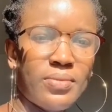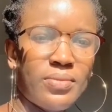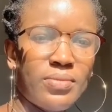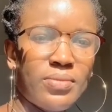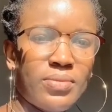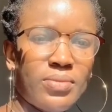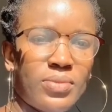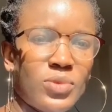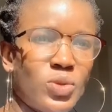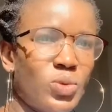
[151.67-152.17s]

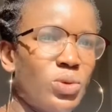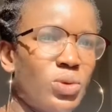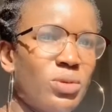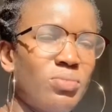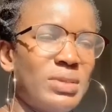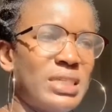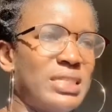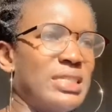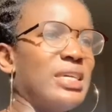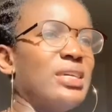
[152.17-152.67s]
Don't be
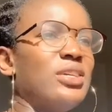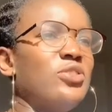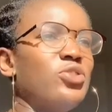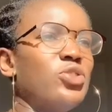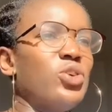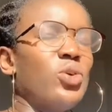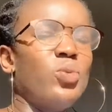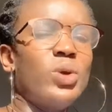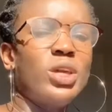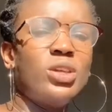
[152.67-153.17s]
saying no
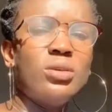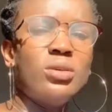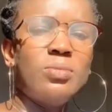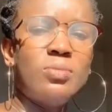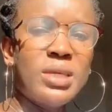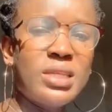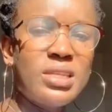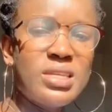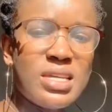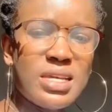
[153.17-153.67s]
when you mean
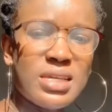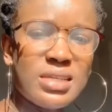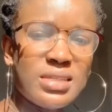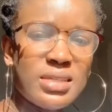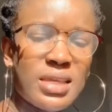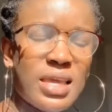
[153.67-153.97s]
yes.